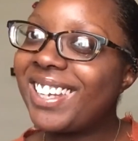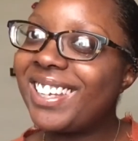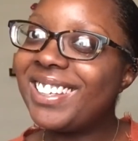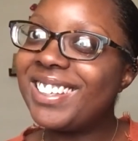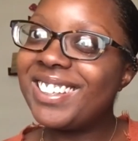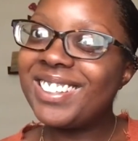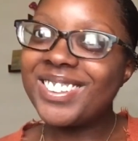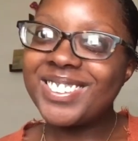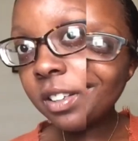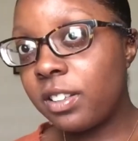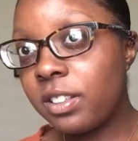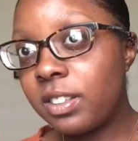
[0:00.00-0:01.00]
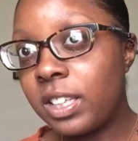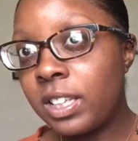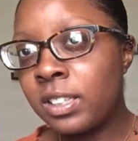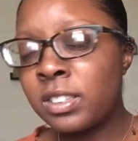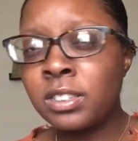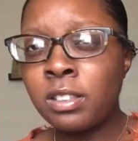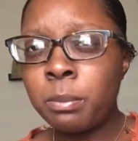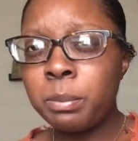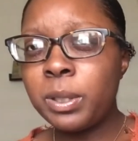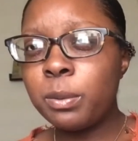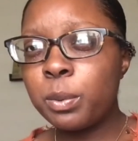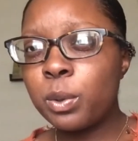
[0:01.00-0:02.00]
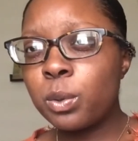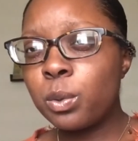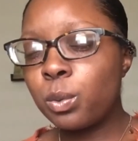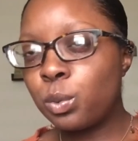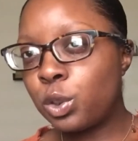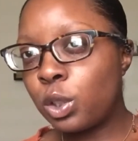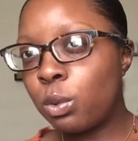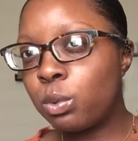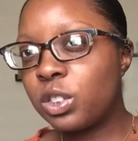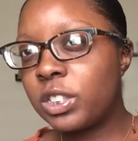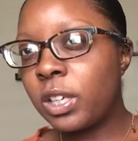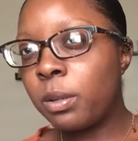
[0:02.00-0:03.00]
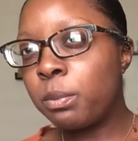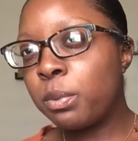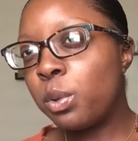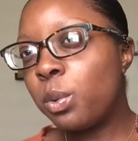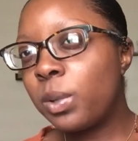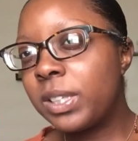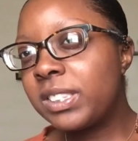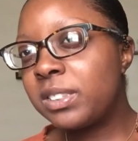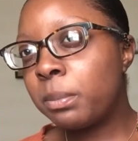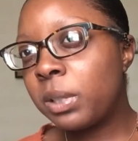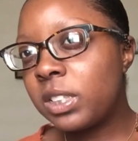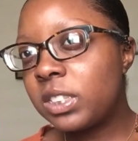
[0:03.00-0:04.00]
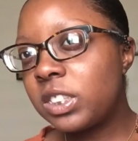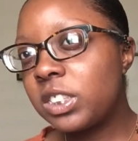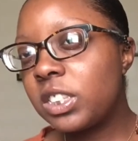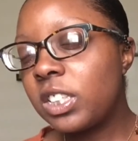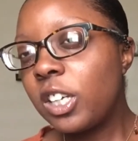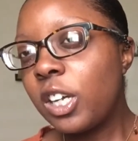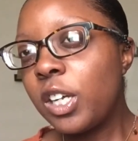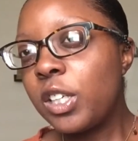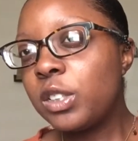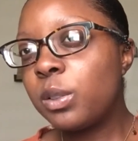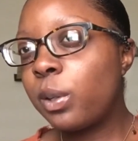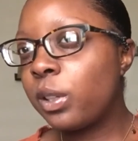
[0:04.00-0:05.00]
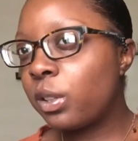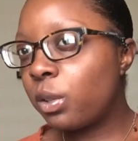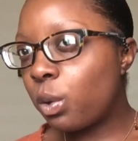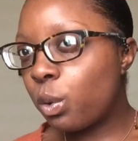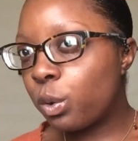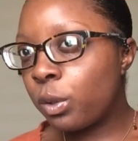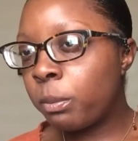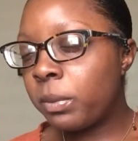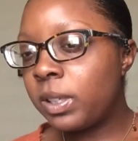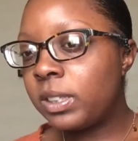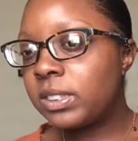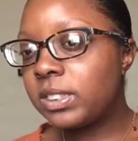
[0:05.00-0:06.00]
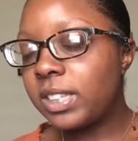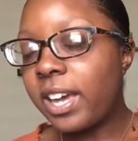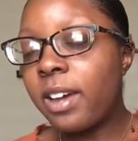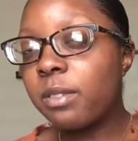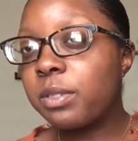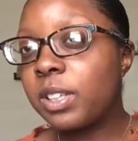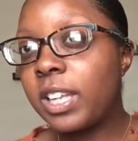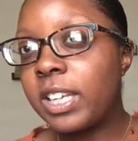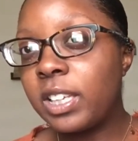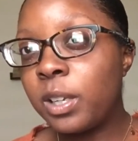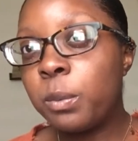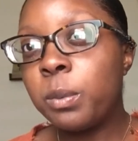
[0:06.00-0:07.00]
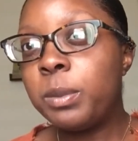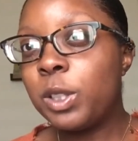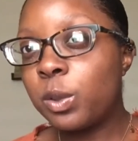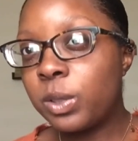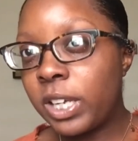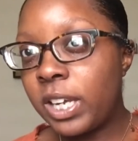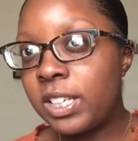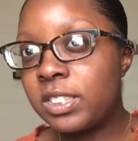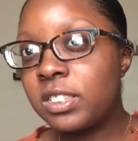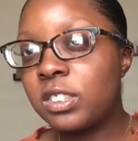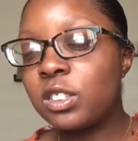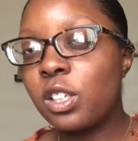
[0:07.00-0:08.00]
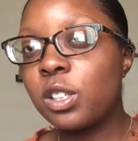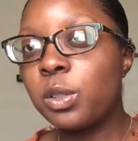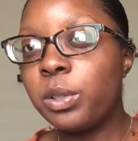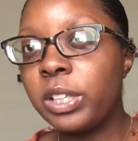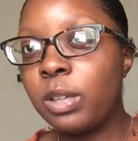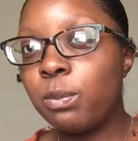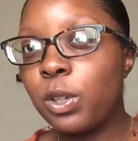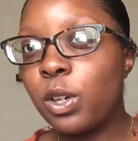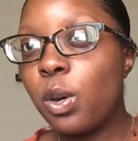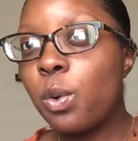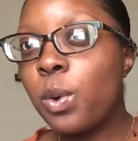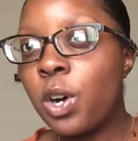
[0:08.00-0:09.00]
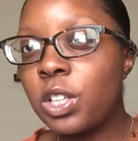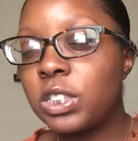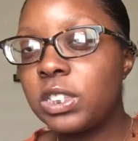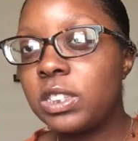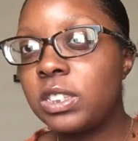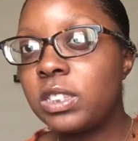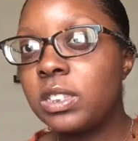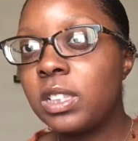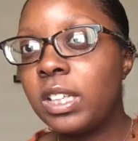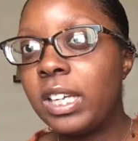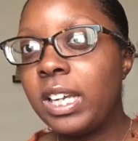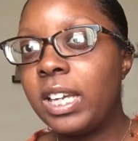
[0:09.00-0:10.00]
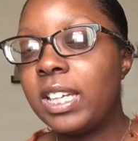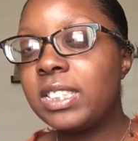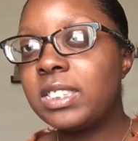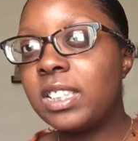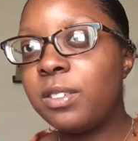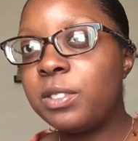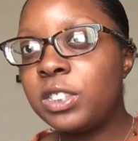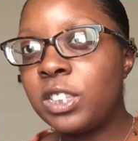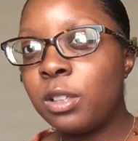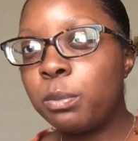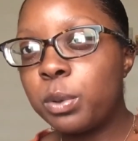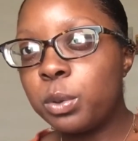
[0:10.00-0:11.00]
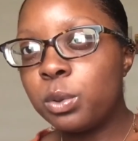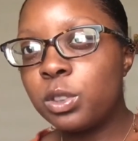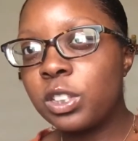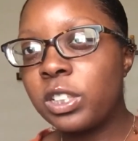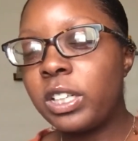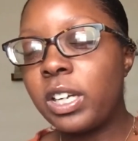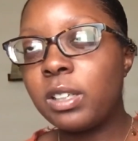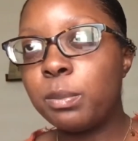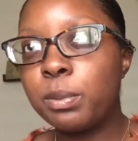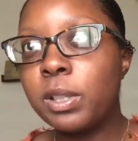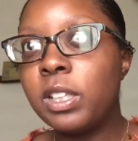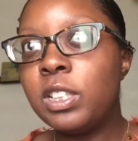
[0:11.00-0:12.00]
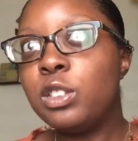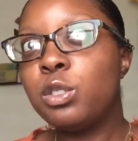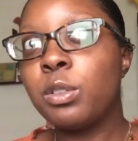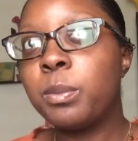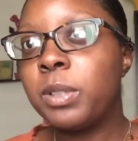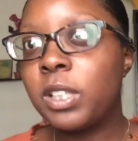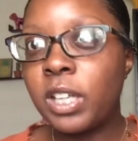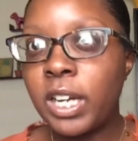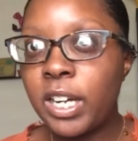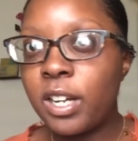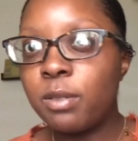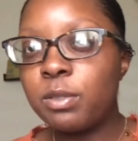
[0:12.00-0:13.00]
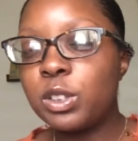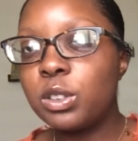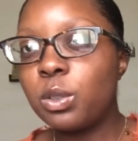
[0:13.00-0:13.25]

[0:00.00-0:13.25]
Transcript: yeah, and mm-hmm. another thing, some people don't shampoo as much during the colder months. I feel like it would be okay to start going in with co-washes instead of a shampoo so you're not completely stripping your hair of its